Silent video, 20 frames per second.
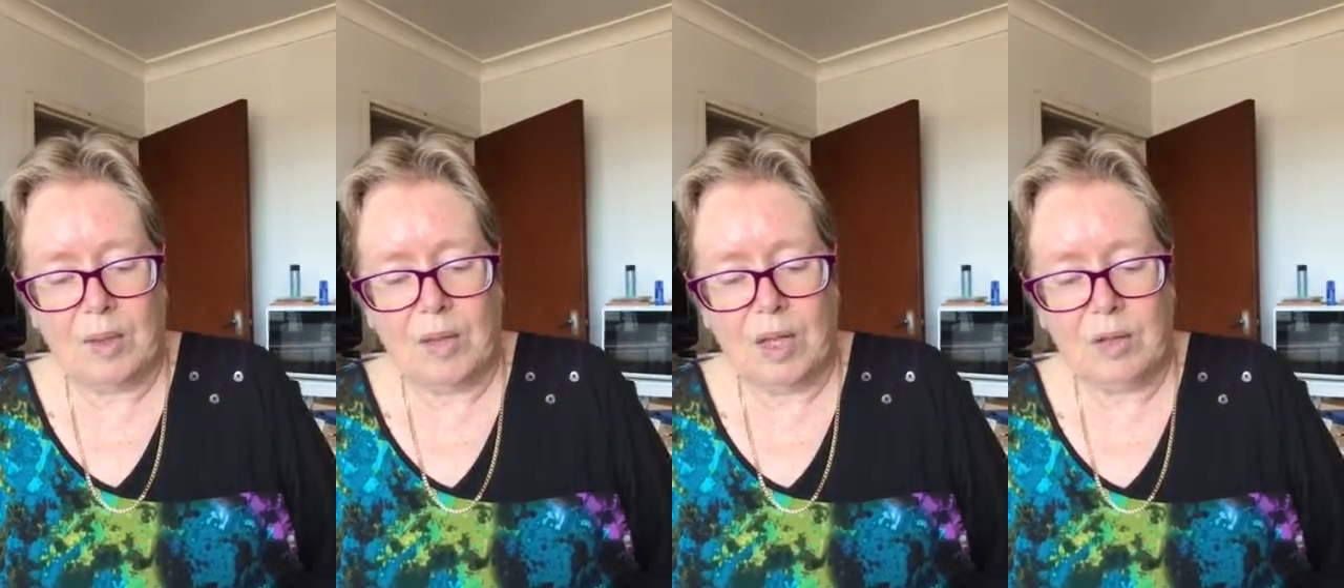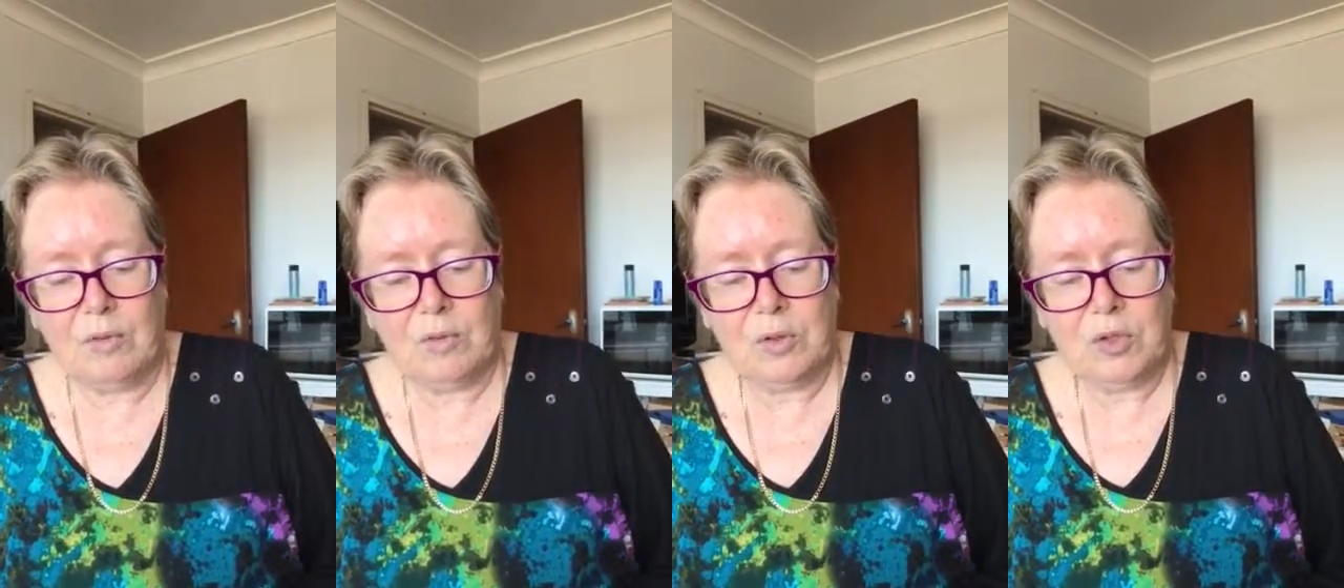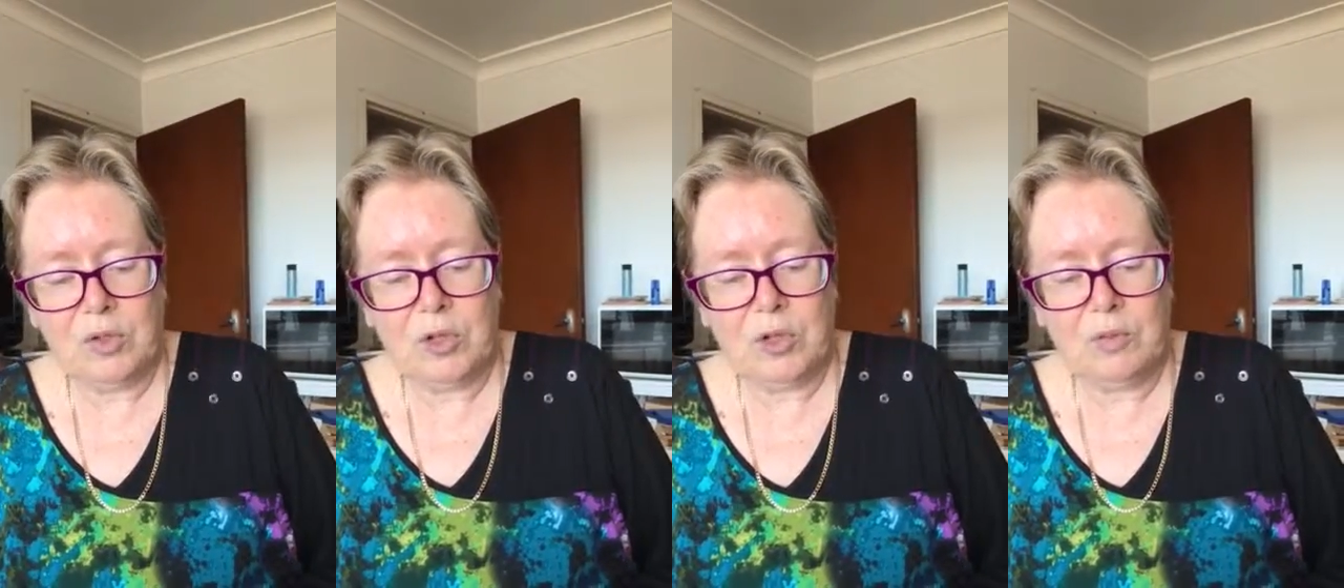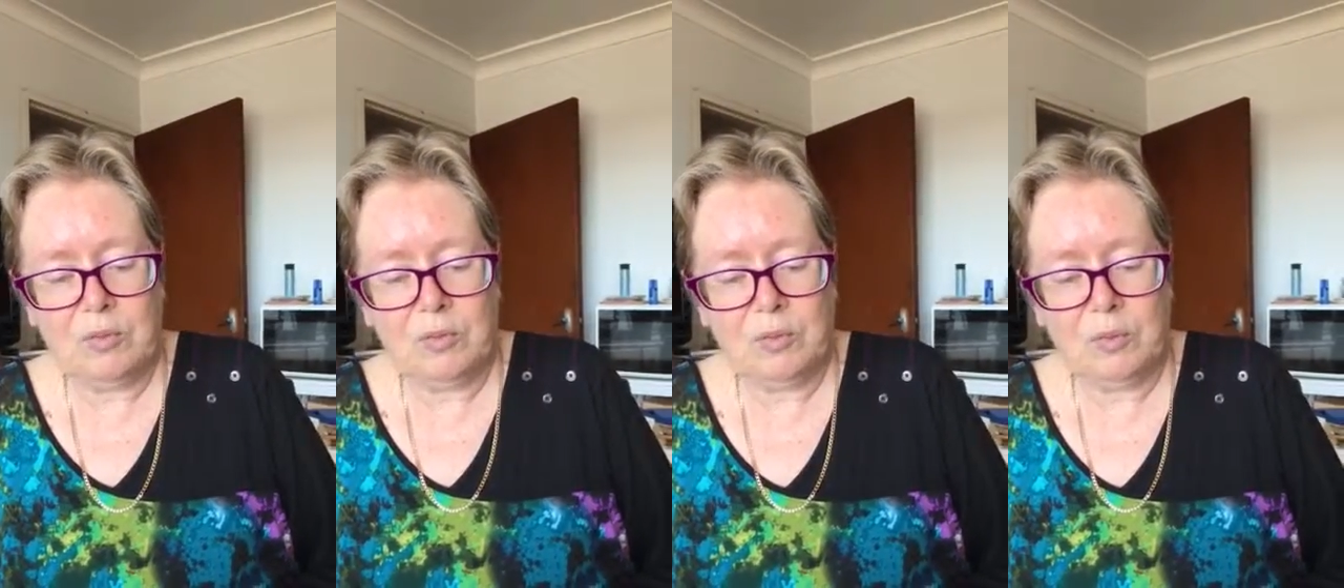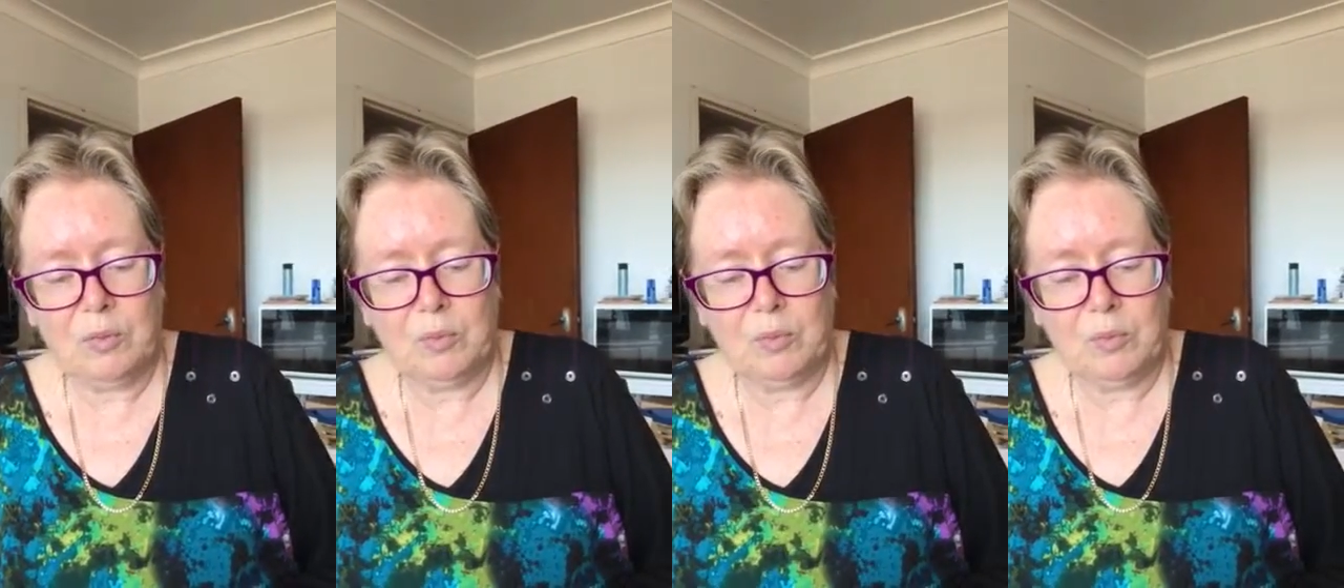I have achieved
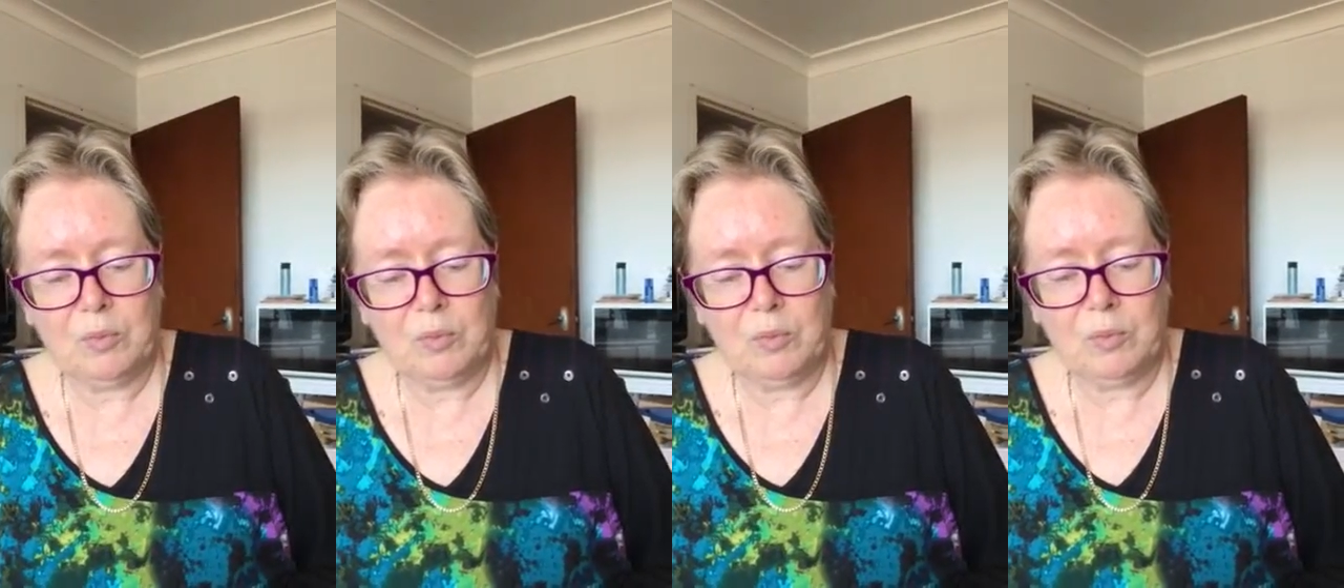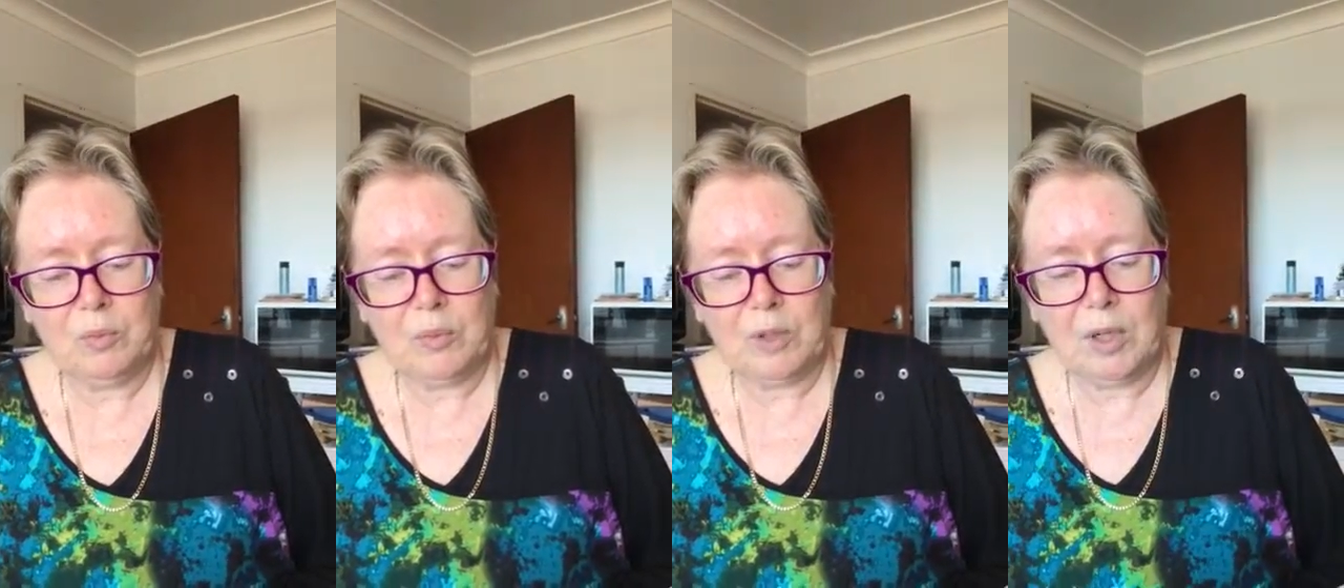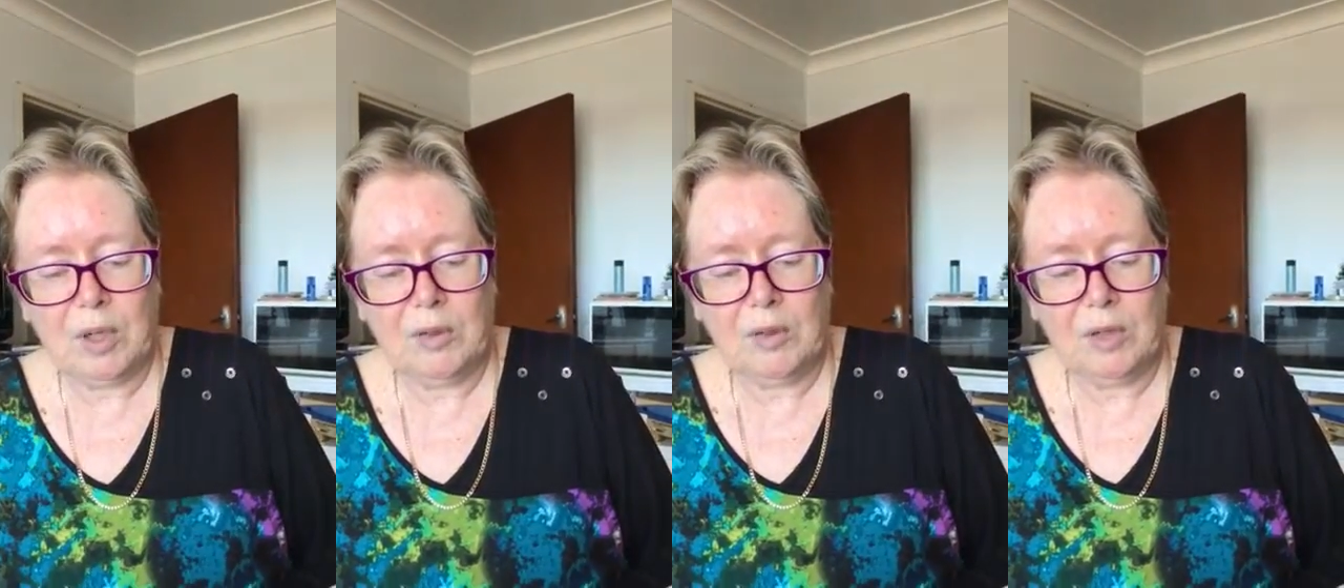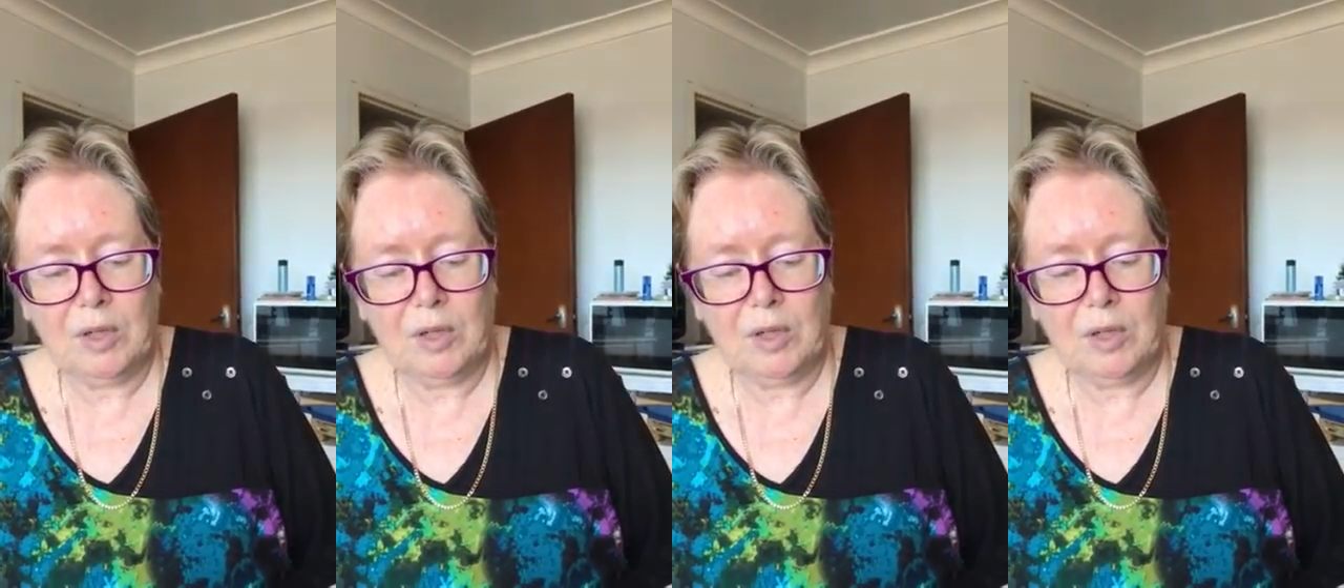I